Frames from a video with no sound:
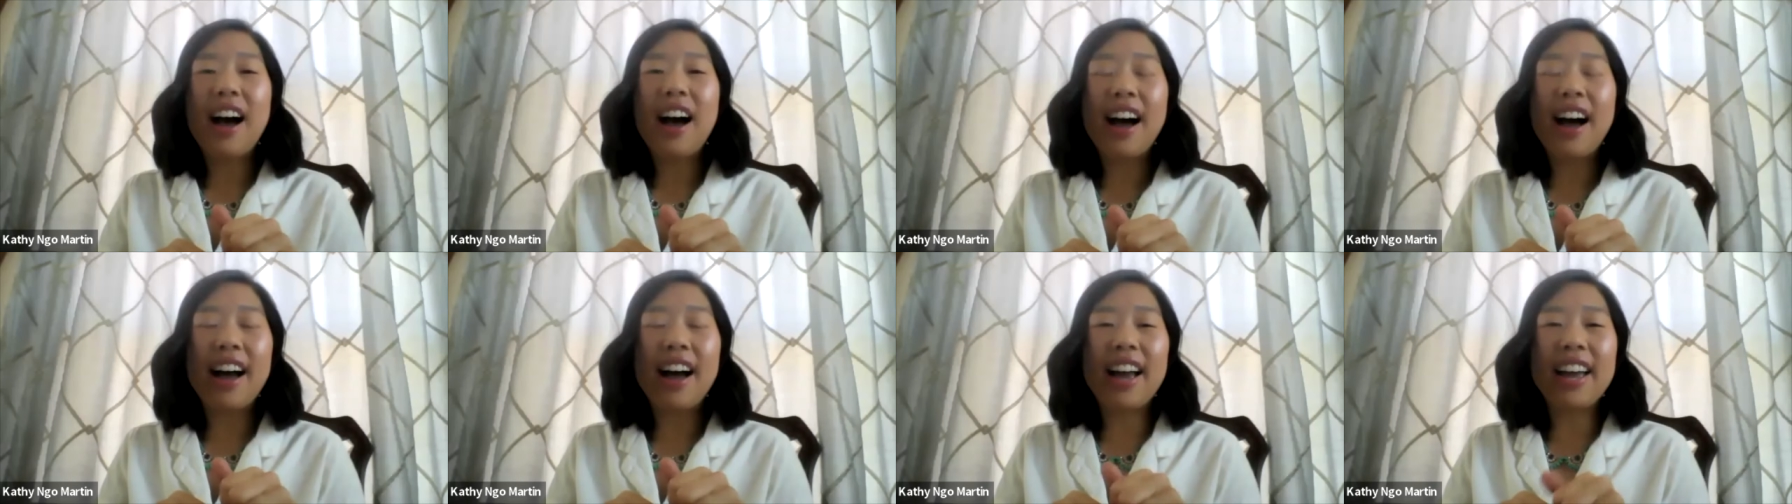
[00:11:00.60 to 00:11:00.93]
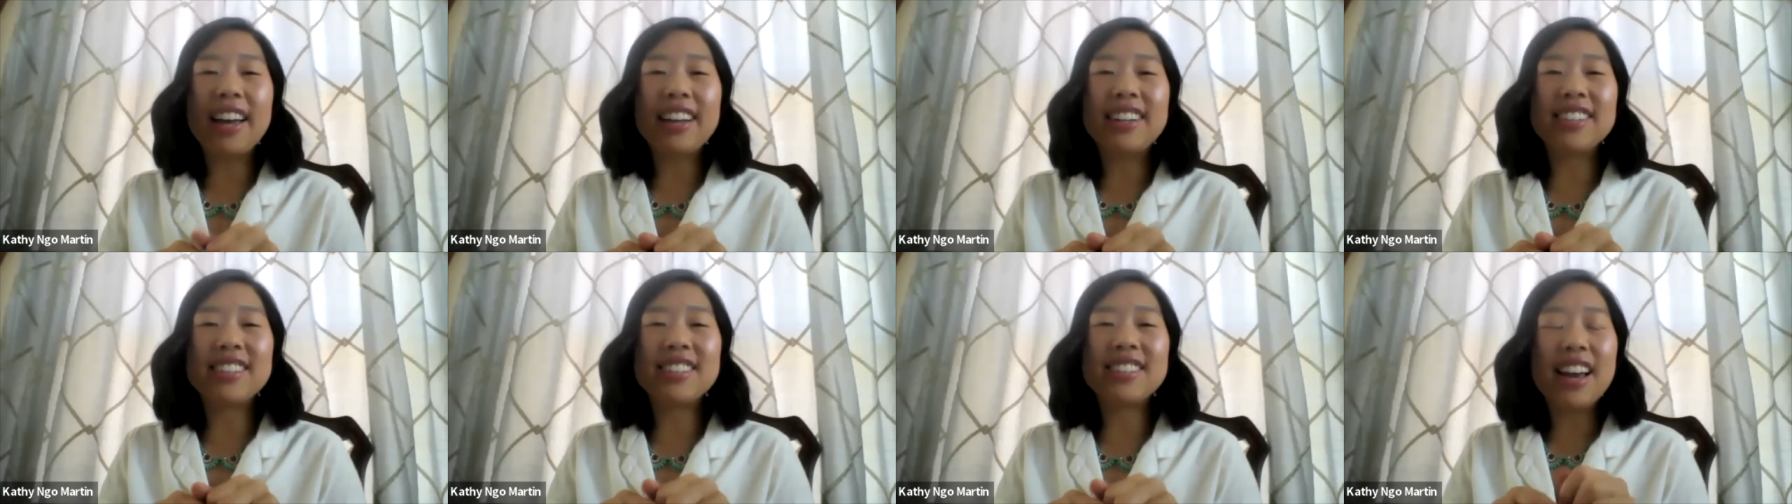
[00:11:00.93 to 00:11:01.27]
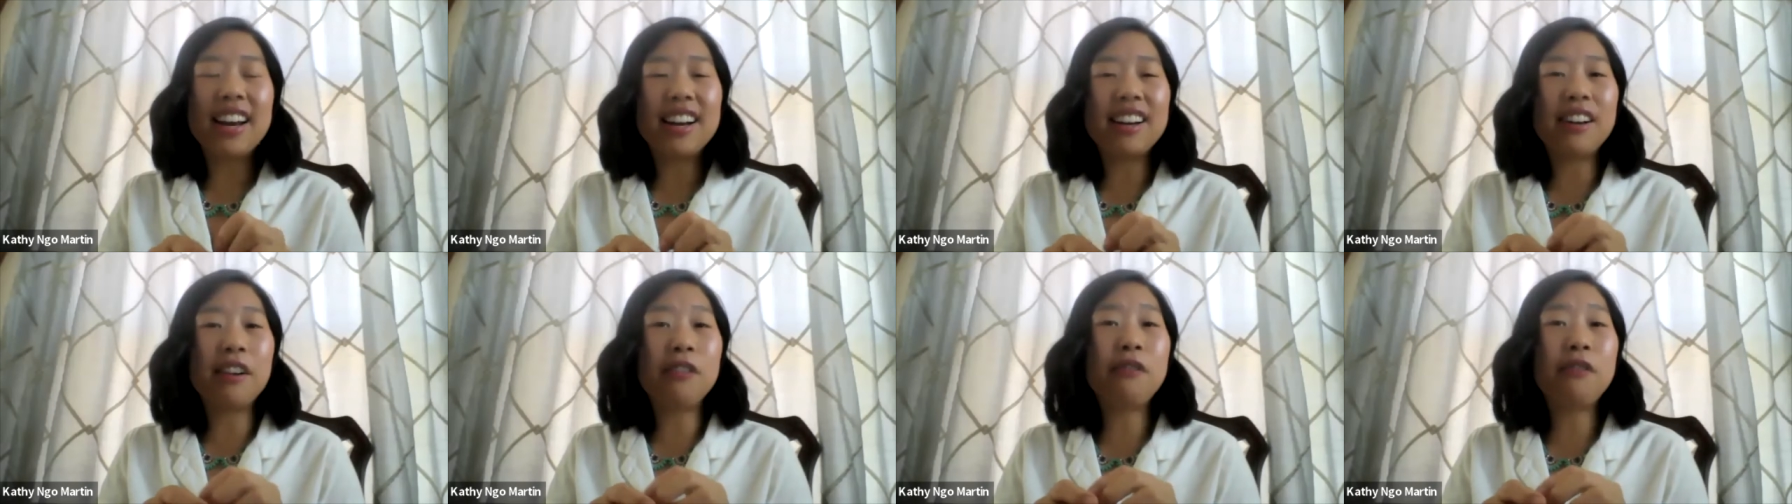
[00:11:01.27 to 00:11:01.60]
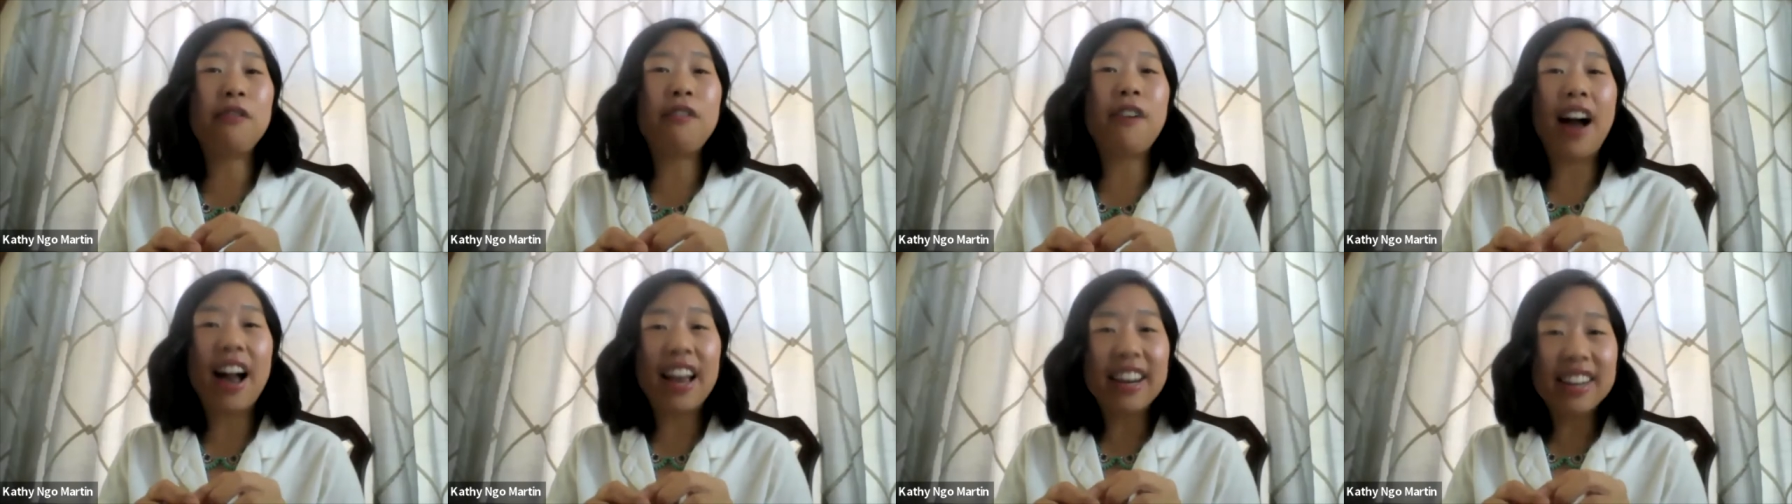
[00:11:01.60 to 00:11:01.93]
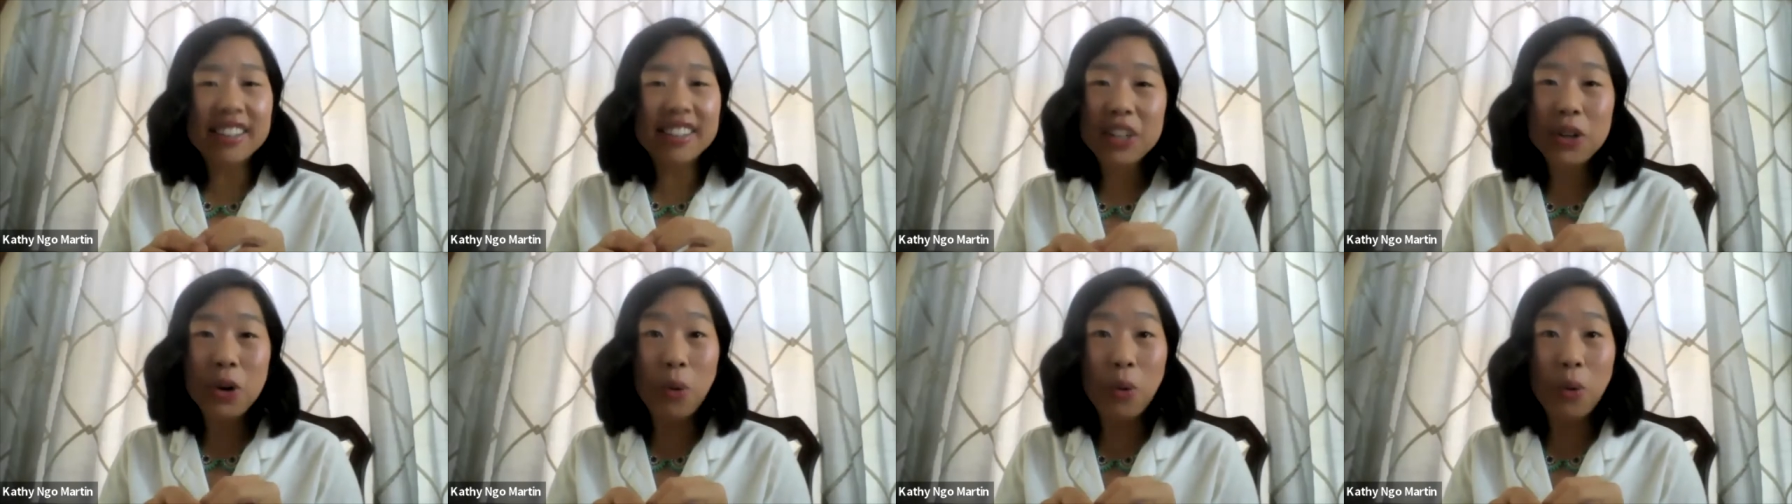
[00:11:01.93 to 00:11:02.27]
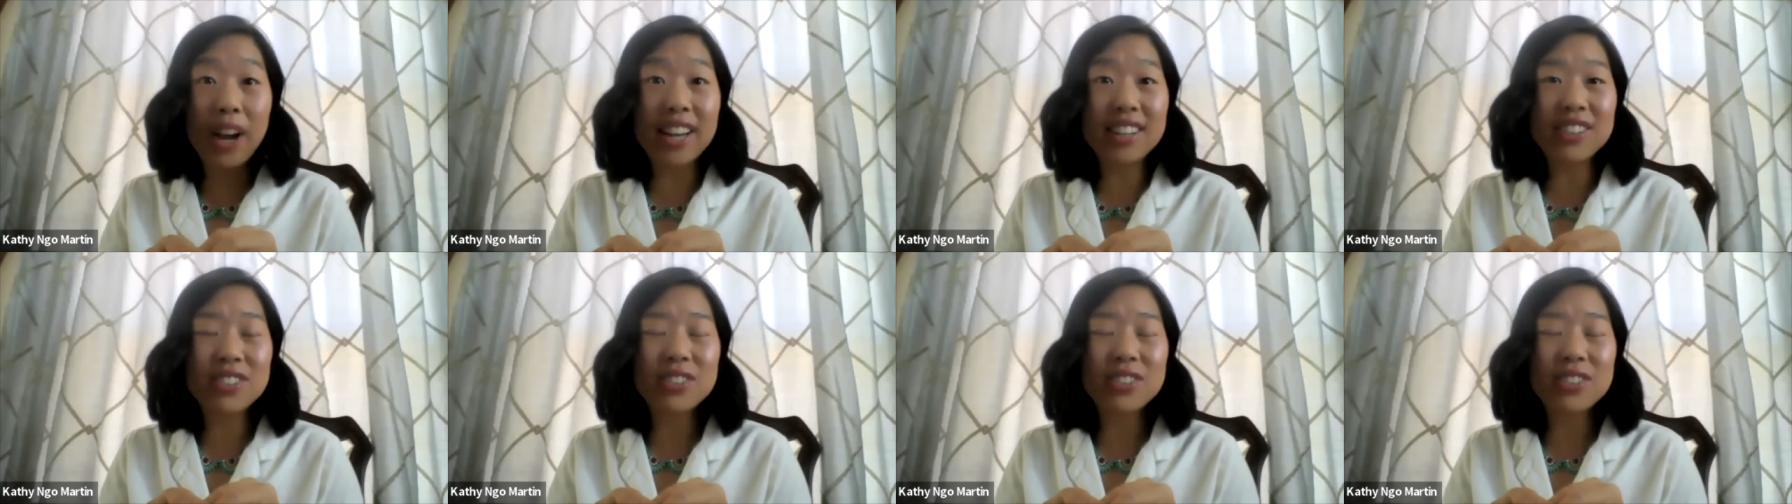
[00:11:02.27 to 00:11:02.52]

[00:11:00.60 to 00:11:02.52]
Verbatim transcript: I decided to finally quit.